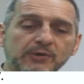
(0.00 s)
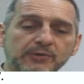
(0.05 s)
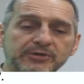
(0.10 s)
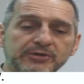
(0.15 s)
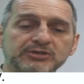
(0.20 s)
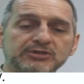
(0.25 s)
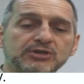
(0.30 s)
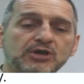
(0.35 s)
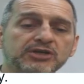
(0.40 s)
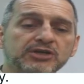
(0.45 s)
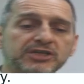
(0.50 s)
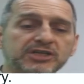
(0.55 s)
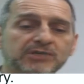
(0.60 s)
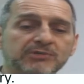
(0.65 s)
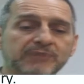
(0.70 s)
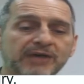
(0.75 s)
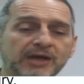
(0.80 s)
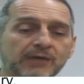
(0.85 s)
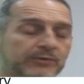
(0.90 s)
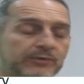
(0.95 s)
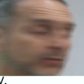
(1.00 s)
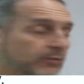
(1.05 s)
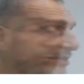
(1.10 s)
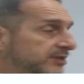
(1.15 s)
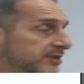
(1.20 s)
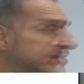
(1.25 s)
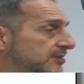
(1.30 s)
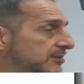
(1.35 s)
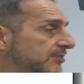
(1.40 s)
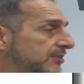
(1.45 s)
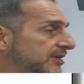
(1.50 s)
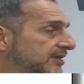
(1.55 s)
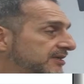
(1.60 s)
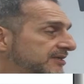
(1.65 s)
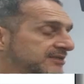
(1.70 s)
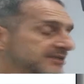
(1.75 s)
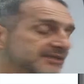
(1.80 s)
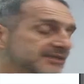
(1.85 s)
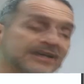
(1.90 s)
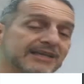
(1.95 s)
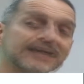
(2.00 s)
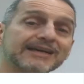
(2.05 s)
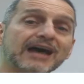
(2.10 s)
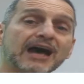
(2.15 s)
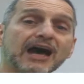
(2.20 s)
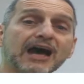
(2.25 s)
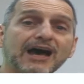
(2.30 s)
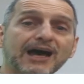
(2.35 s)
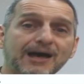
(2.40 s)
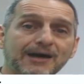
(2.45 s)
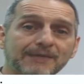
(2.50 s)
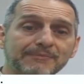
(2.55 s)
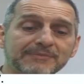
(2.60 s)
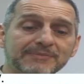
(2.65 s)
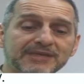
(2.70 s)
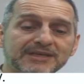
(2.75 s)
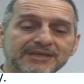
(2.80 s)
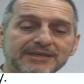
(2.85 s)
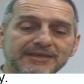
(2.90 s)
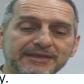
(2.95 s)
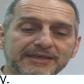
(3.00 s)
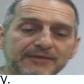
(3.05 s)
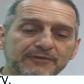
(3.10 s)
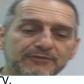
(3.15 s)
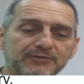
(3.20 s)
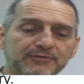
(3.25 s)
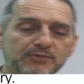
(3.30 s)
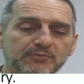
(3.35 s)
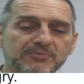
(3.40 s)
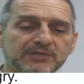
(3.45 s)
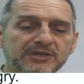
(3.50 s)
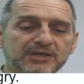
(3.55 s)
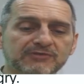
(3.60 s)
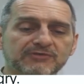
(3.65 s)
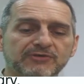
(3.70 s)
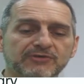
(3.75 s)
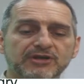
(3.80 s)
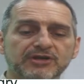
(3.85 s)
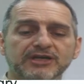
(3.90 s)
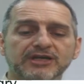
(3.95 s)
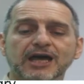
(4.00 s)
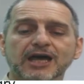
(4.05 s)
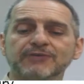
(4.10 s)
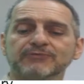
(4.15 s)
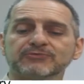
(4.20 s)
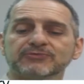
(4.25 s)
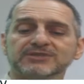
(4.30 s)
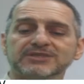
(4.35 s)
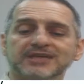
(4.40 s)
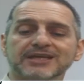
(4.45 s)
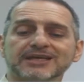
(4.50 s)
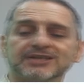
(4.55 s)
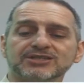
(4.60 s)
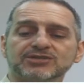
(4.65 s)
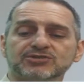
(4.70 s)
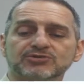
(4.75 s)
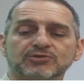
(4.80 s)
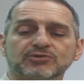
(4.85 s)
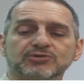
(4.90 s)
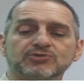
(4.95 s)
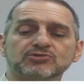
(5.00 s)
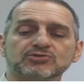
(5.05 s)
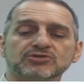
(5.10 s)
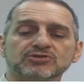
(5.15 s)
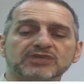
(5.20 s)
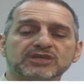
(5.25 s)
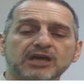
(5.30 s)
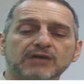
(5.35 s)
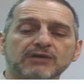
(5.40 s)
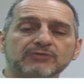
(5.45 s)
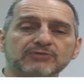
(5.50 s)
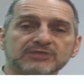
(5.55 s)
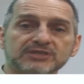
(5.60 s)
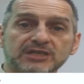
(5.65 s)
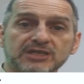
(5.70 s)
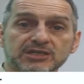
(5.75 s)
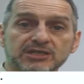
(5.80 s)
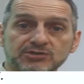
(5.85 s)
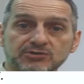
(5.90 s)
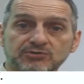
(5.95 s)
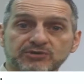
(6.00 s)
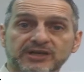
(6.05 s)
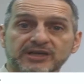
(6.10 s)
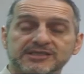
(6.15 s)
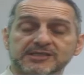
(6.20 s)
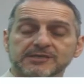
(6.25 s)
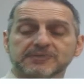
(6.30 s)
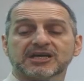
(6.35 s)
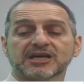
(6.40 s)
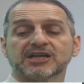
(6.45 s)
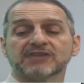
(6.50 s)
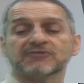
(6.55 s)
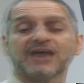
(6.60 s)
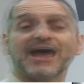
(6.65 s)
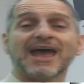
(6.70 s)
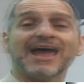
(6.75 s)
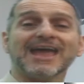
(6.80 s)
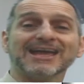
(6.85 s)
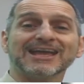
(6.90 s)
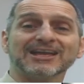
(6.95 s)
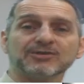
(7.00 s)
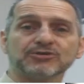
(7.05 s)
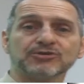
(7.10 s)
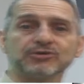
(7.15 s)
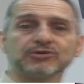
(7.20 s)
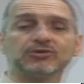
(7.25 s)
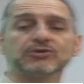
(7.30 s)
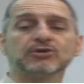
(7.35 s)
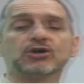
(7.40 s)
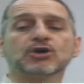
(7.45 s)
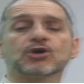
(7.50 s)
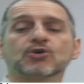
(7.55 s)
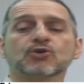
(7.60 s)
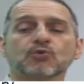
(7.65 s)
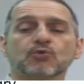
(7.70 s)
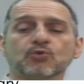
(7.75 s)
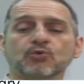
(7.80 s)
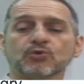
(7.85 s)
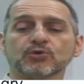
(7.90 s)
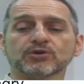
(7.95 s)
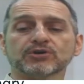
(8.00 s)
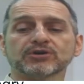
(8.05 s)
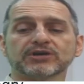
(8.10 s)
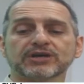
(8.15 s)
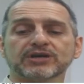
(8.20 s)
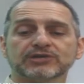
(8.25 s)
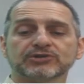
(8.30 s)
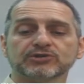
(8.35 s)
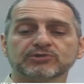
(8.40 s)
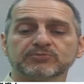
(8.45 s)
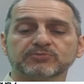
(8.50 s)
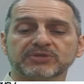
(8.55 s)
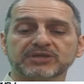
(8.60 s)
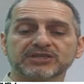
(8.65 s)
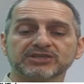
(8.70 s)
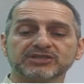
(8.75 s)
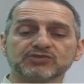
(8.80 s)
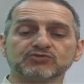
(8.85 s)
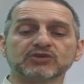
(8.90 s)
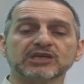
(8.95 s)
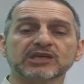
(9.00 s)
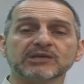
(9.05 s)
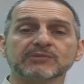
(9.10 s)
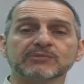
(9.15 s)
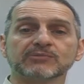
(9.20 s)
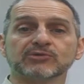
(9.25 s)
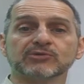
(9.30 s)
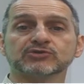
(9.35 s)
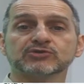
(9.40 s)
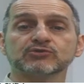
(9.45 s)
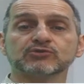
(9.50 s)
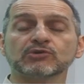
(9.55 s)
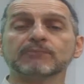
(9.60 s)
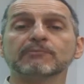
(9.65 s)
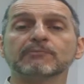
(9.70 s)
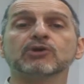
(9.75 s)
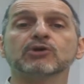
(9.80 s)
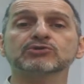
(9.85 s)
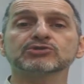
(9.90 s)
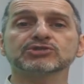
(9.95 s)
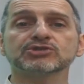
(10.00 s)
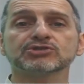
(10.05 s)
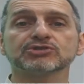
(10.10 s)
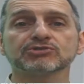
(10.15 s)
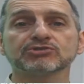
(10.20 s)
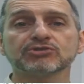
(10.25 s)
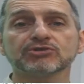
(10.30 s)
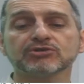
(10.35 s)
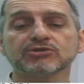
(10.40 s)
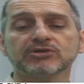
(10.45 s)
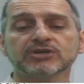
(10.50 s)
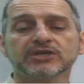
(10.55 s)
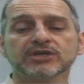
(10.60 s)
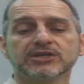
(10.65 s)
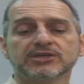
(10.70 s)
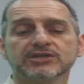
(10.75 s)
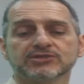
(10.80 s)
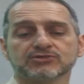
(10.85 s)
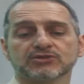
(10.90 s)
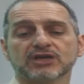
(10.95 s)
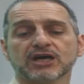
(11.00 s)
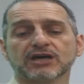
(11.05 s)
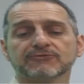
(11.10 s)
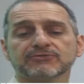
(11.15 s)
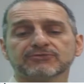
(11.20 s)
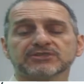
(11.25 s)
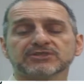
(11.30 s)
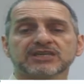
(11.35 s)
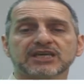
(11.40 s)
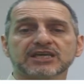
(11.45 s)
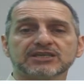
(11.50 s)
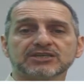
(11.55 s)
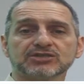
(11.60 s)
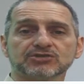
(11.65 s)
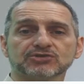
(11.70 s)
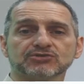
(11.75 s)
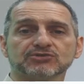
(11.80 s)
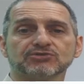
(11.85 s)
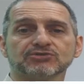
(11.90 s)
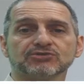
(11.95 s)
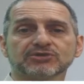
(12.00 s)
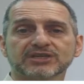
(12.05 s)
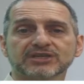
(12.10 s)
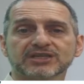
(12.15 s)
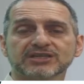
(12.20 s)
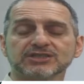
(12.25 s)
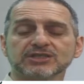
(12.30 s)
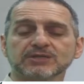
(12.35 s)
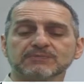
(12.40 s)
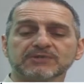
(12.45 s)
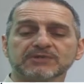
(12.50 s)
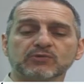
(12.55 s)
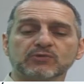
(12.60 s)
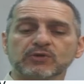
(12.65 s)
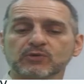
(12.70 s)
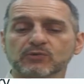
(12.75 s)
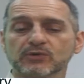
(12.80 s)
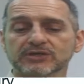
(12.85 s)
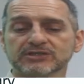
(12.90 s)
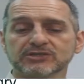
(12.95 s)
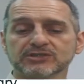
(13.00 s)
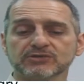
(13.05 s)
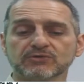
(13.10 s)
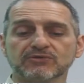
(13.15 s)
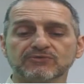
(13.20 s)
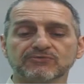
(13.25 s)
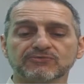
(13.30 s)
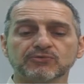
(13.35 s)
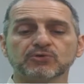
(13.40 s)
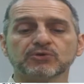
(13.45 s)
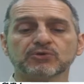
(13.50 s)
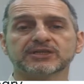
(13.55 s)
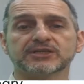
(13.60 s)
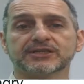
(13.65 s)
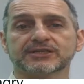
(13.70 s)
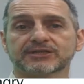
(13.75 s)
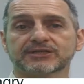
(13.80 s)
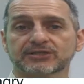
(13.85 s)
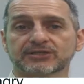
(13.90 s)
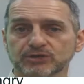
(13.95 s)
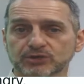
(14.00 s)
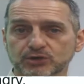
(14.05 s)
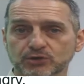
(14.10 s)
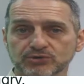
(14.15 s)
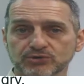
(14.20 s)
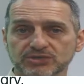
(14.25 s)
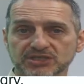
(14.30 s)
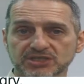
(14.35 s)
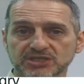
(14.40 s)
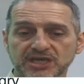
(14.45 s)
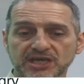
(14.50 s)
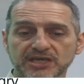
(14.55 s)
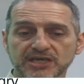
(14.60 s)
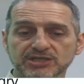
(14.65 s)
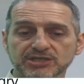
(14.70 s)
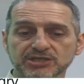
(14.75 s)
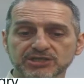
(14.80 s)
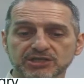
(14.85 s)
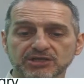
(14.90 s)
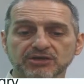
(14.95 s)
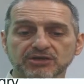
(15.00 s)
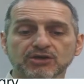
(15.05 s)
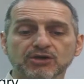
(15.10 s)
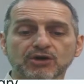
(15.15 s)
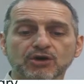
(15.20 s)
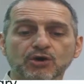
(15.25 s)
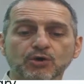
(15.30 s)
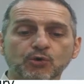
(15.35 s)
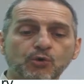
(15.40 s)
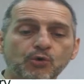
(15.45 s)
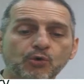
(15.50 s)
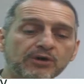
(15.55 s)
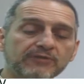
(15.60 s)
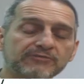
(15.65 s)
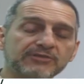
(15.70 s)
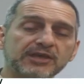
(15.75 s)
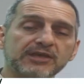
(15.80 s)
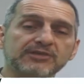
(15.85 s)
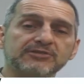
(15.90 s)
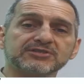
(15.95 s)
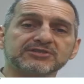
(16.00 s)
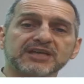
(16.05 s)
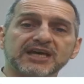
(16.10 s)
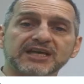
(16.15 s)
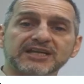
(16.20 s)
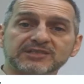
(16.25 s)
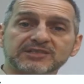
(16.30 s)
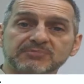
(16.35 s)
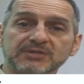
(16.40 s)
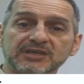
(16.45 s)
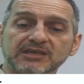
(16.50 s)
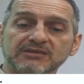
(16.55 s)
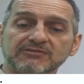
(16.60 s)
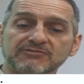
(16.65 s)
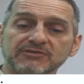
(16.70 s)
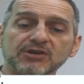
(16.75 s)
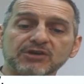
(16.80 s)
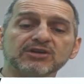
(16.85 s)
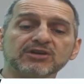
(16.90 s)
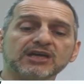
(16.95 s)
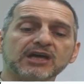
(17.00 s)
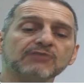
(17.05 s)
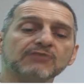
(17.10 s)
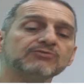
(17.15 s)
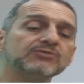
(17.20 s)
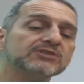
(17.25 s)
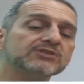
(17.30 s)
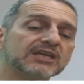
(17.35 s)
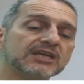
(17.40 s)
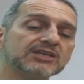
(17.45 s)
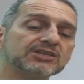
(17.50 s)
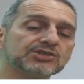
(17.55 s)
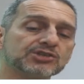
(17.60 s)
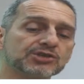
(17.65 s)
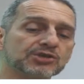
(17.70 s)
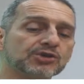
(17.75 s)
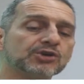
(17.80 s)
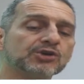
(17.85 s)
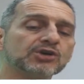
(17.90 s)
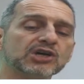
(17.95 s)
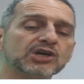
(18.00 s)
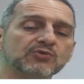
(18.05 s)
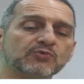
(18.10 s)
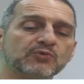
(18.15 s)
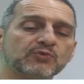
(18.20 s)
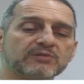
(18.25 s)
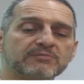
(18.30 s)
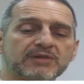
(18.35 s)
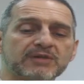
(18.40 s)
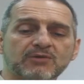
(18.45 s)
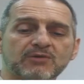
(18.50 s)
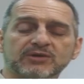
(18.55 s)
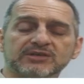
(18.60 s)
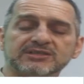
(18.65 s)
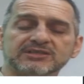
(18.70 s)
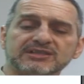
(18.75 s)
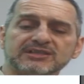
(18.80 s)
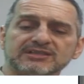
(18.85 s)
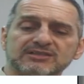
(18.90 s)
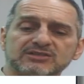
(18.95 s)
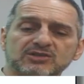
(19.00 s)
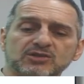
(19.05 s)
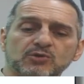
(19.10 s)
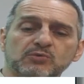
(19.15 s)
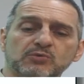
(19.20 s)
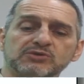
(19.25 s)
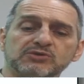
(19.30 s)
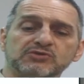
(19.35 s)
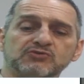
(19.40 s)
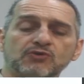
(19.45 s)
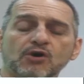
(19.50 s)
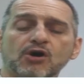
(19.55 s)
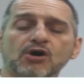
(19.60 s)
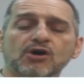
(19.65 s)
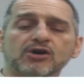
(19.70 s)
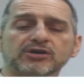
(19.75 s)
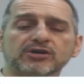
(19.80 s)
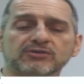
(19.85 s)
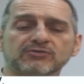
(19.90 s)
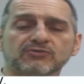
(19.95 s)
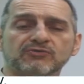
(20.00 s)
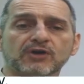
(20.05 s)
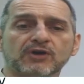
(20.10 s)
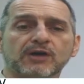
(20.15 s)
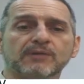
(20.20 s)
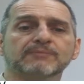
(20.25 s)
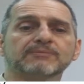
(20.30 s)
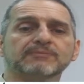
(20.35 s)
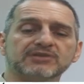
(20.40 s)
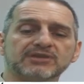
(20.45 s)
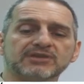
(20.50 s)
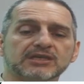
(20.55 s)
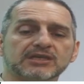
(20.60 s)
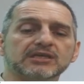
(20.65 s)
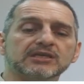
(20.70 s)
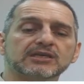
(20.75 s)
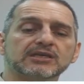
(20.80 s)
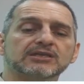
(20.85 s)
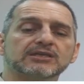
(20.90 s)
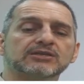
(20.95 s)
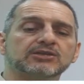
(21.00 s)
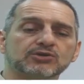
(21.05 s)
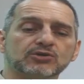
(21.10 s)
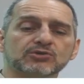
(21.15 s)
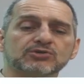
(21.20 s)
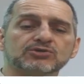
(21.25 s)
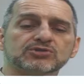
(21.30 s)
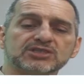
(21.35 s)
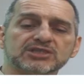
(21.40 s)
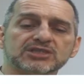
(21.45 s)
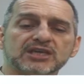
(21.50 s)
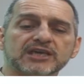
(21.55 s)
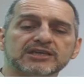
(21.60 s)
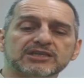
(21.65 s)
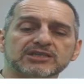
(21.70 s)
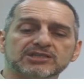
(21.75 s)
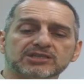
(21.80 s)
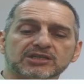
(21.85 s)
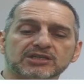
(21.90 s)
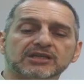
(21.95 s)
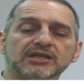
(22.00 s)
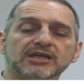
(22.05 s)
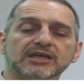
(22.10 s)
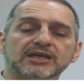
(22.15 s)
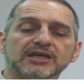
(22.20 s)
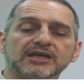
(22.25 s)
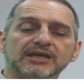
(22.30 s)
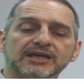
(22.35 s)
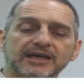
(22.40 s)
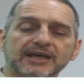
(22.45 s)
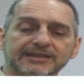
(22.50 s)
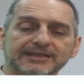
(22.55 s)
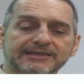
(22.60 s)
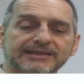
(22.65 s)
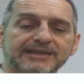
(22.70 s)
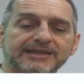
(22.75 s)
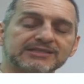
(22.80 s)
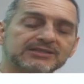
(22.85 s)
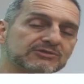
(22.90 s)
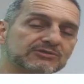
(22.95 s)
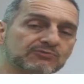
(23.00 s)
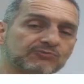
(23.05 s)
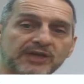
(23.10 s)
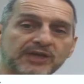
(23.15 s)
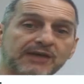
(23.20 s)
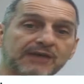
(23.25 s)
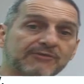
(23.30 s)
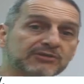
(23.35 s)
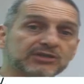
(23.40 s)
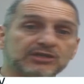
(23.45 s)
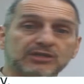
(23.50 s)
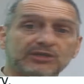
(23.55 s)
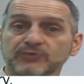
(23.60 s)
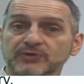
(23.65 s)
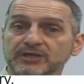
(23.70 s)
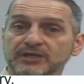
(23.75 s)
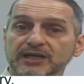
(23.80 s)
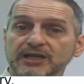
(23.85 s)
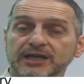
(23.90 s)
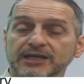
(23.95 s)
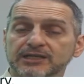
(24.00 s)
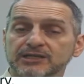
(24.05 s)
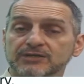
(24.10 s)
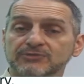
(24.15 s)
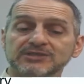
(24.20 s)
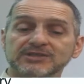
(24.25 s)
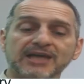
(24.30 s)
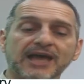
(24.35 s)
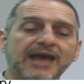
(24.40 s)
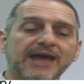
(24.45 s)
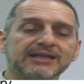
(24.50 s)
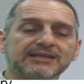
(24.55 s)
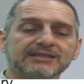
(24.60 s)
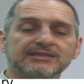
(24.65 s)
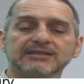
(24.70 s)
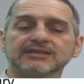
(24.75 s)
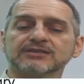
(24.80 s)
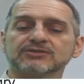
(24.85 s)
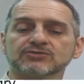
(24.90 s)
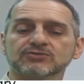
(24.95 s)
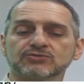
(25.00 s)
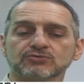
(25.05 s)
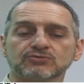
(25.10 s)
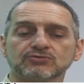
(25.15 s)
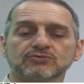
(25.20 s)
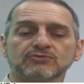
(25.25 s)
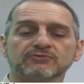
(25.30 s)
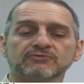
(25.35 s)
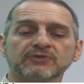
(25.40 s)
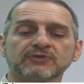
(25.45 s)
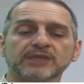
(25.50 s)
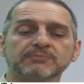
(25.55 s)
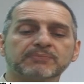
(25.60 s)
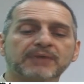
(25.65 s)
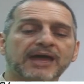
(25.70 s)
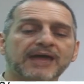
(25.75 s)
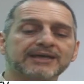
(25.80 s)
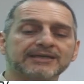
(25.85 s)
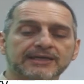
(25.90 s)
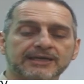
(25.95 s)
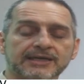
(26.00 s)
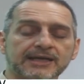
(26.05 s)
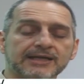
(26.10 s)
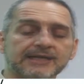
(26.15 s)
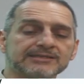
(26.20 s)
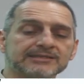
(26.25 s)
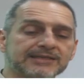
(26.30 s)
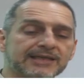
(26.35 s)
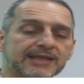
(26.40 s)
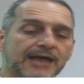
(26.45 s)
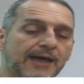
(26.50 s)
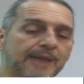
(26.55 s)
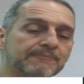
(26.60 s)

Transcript: were talking about. We want somebody to stay calm if they're being very confrontational. Usually confrontational has some kind of anger or a little bit extreme or too emotional. So confrontational is something we want to avoid in a negotiation. Or if the other side is being very confrontational, we may want to consider withdrawing from the negotiation unless we have a different kind of tactic to fight back against that.